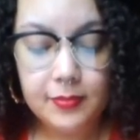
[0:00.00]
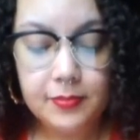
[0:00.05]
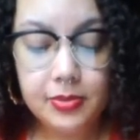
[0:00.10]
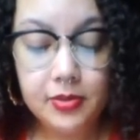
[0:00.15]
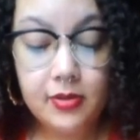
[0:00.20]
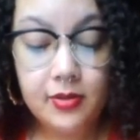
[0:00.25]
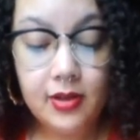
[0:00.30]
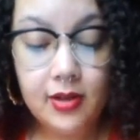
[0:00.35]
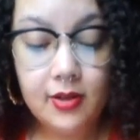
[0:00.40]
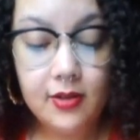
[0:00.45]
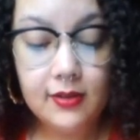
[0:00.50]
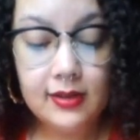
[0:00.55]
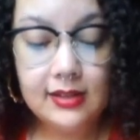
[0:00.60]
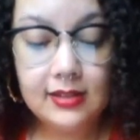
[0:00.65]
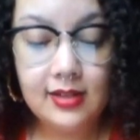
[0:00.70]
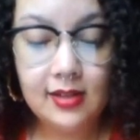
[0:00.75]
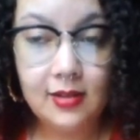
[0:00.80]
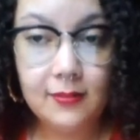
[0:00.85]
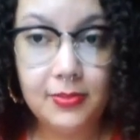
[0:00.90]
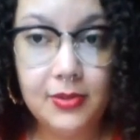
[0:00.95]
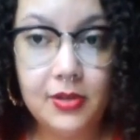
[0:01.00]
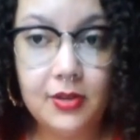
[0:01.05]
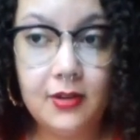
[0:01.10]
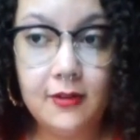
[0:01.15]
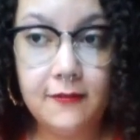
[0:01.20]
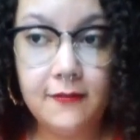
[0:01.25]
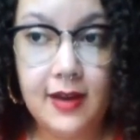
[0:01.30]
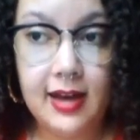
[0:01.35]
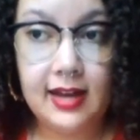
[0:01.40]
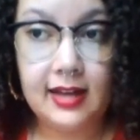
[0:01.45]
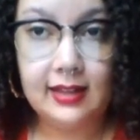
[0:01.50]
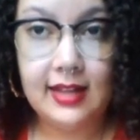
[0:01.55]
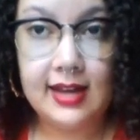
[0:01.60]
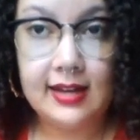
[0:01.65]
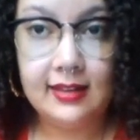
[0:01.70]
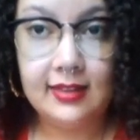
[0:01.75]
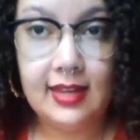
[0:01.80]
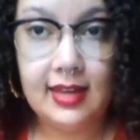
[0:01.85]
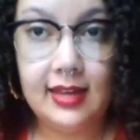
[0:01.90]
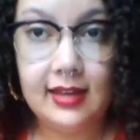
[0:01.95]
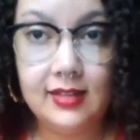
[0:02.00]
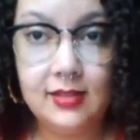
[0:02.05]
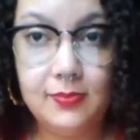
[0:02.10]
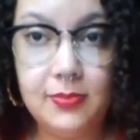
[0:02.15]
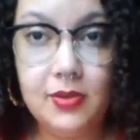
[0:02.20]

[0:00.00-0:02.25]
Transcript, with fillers: Pluto is going to purify a lot of things.